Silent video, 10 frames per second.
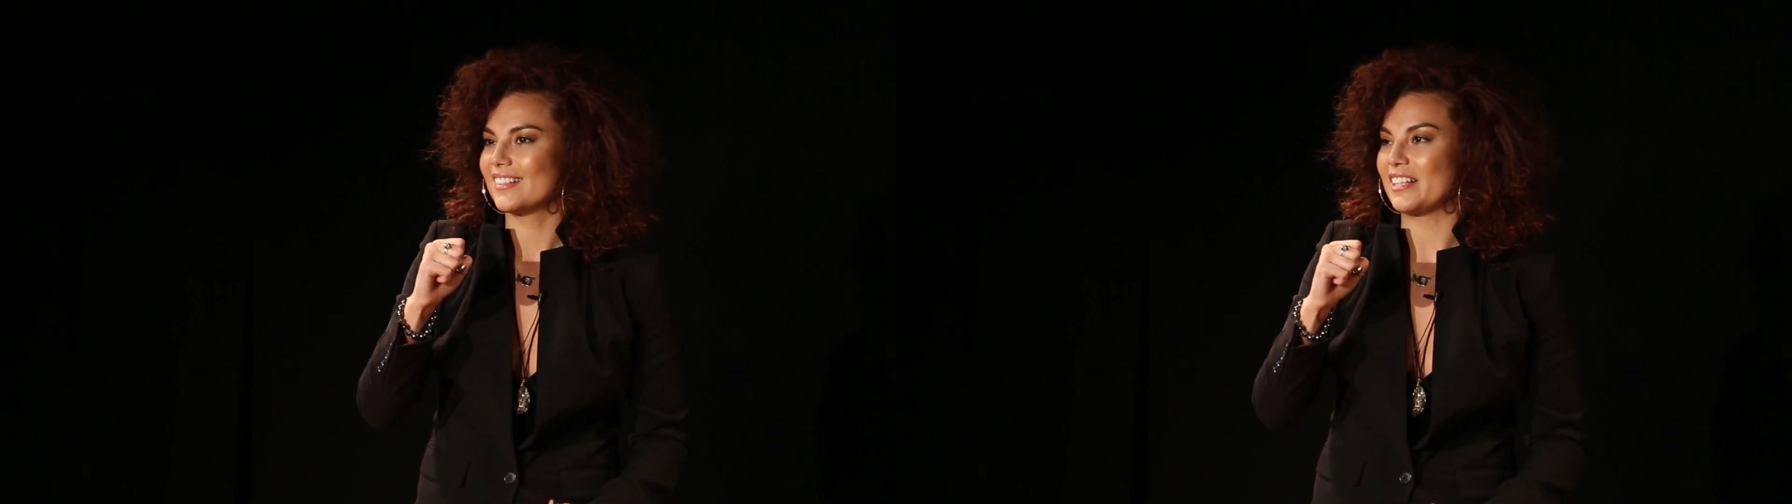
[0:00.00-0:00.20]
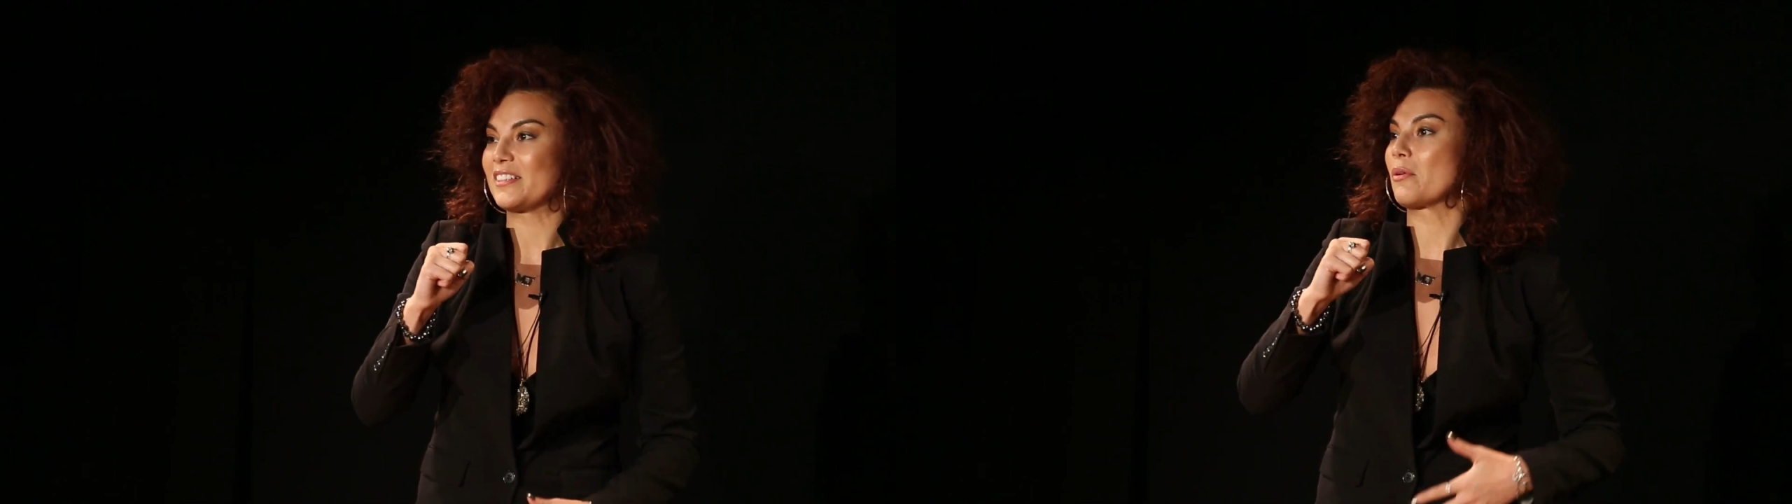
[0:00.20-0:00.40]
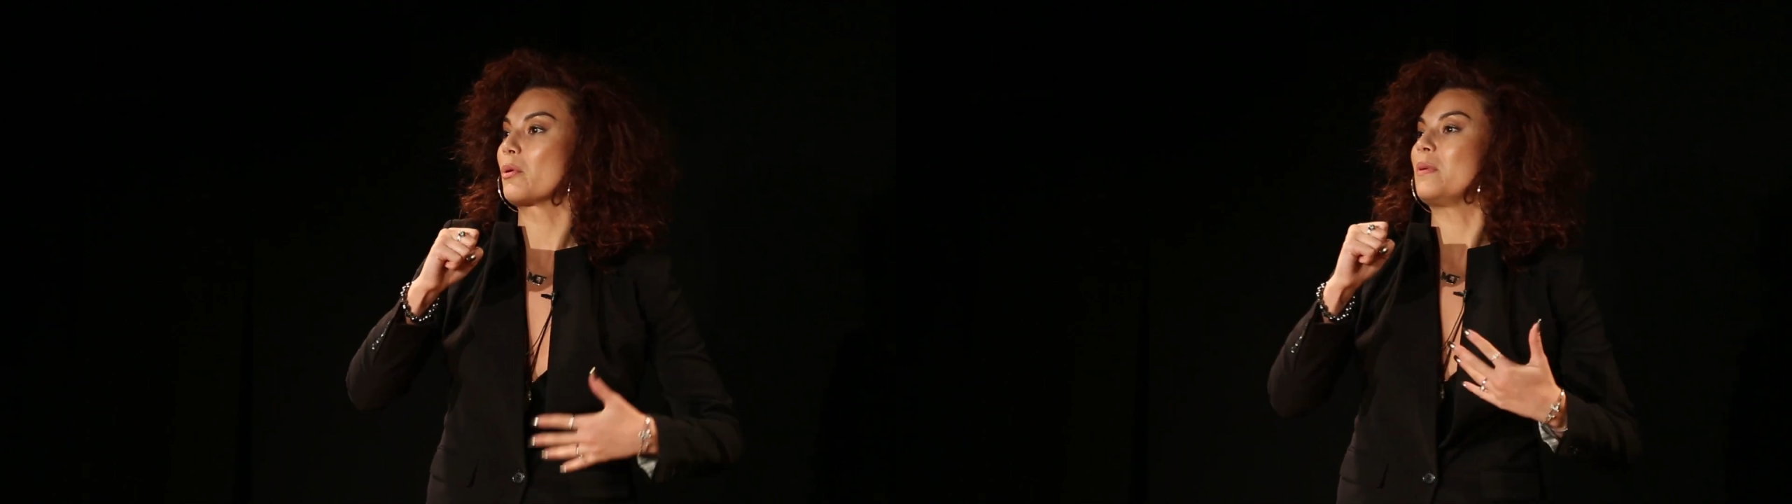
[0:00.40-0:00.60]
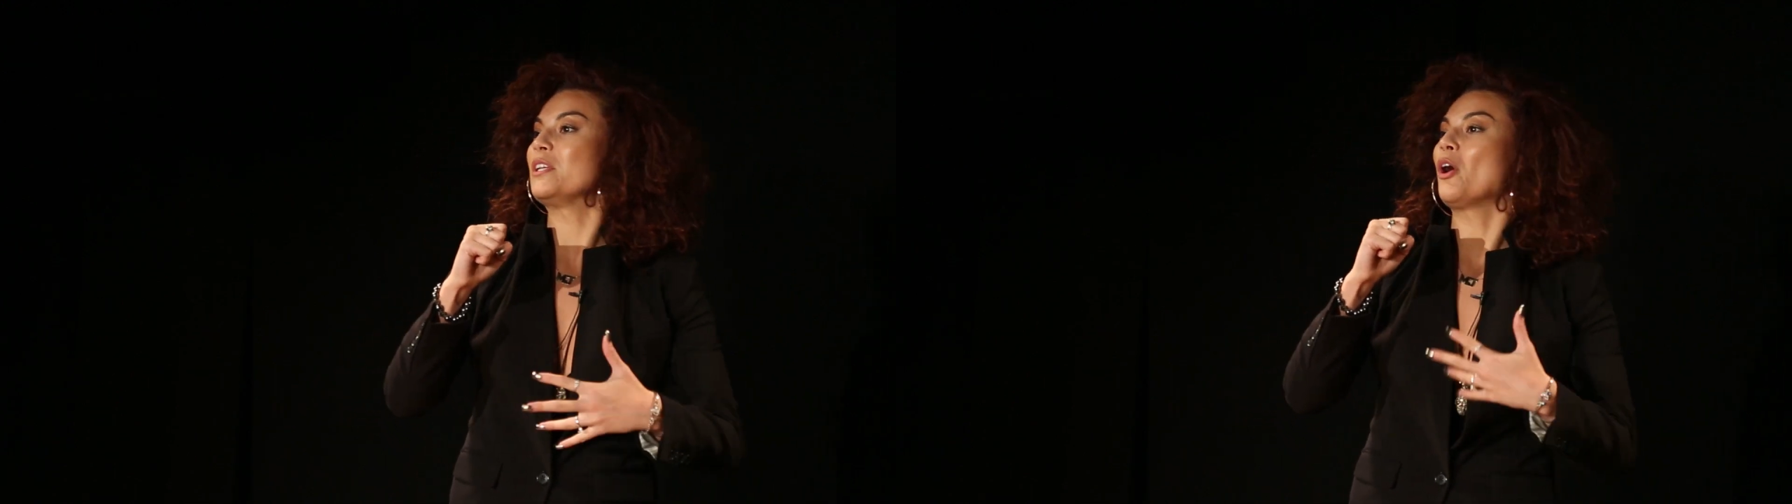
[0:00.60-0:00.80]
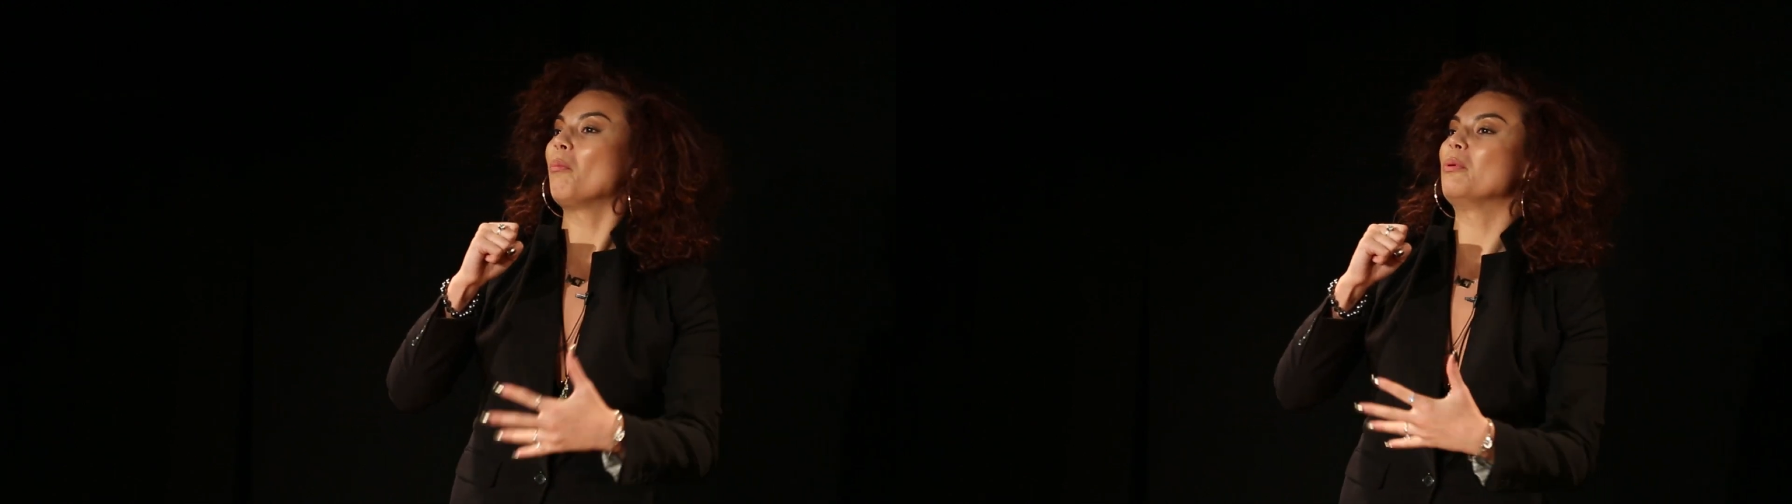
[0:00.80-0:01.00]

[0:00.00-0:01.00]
that there would be no